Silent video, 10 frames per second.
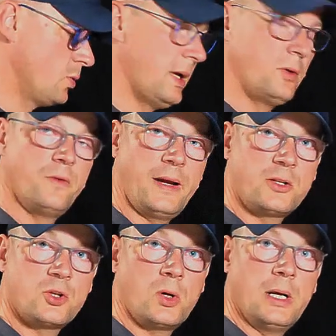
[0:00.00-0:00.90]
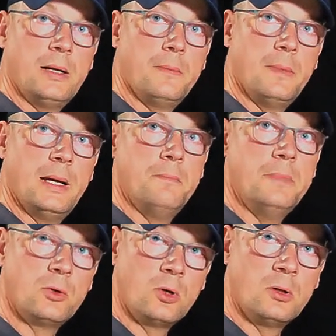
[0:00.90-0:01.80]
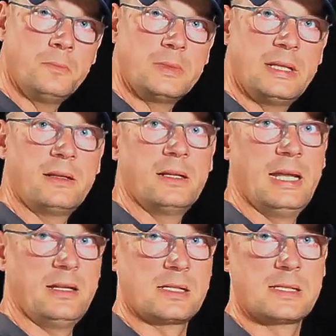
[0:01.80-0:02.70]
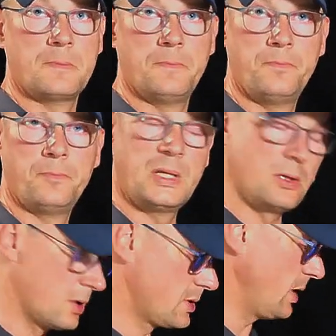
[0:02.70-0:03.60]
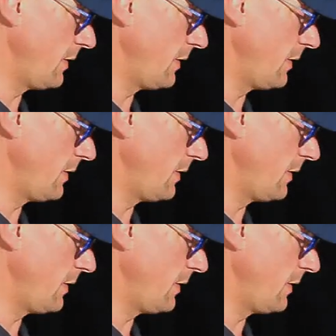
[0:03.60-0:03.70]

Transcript: to manufacture a mirror than a lens because you